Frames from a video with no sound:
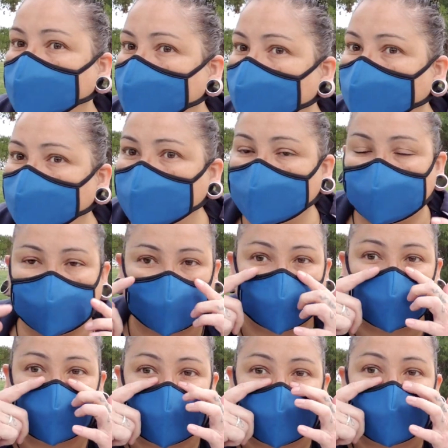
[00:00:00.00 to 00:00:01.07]
That fits
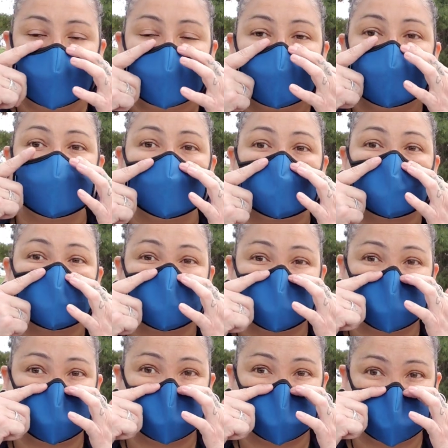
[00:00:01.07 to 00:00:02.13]
nice.
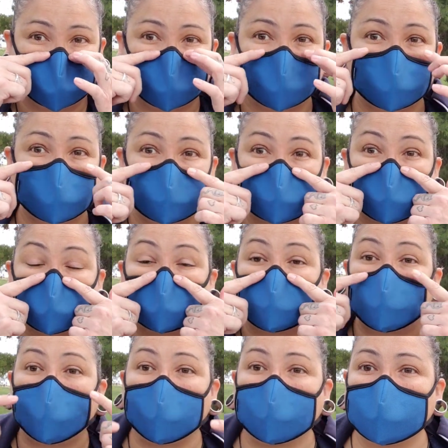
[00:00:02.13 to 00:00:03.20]
Oh, it's got the
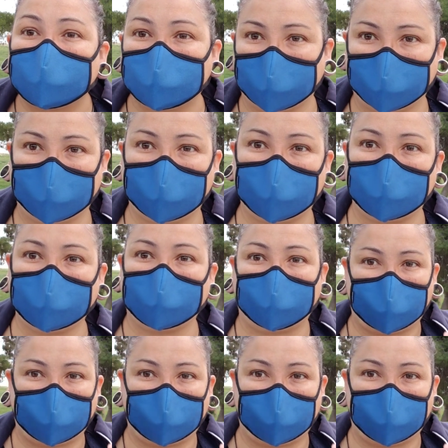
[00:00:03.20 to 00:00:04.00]
wire, Big